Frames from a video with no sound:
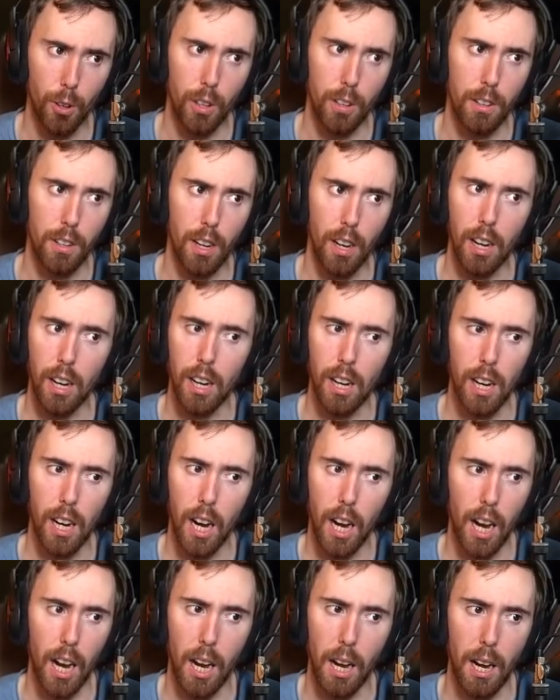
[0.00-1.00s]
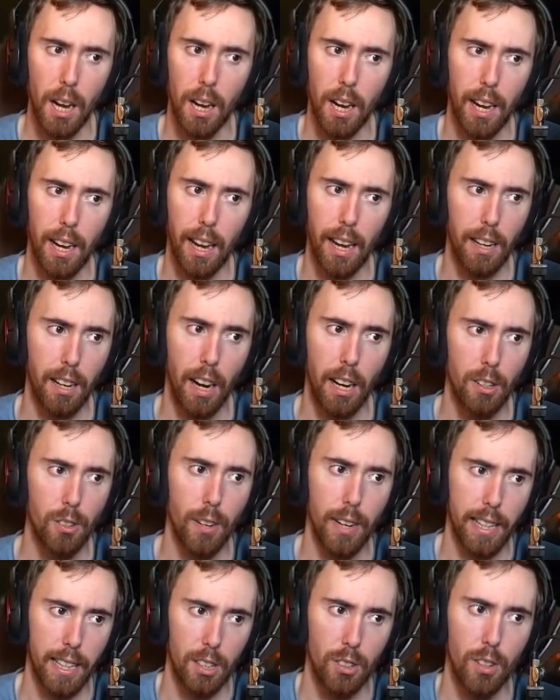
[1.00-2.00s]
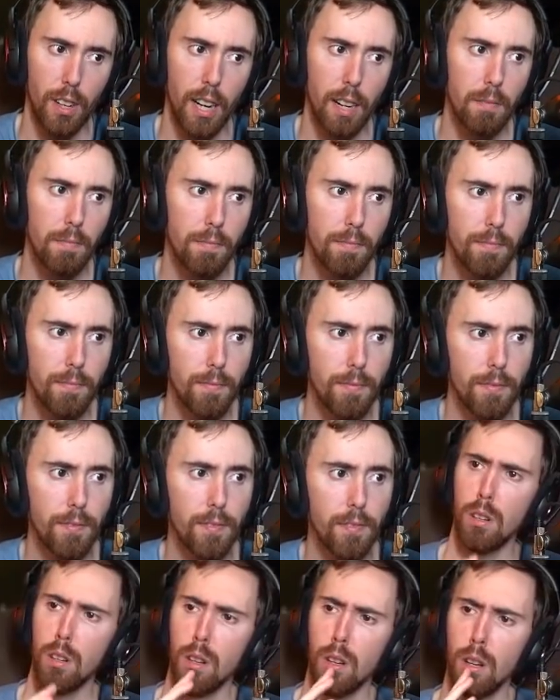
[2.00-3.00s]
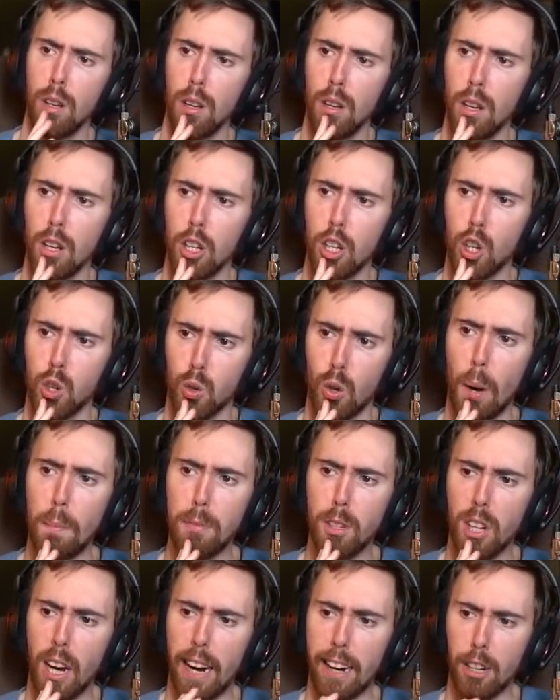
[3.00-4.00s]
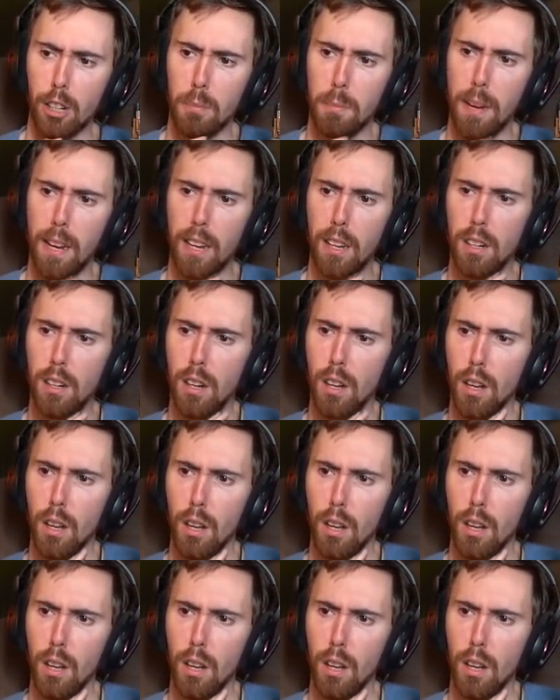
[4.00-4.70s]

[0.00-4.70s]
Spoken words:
very, I don't like it a lot. Corrupted Iron Man?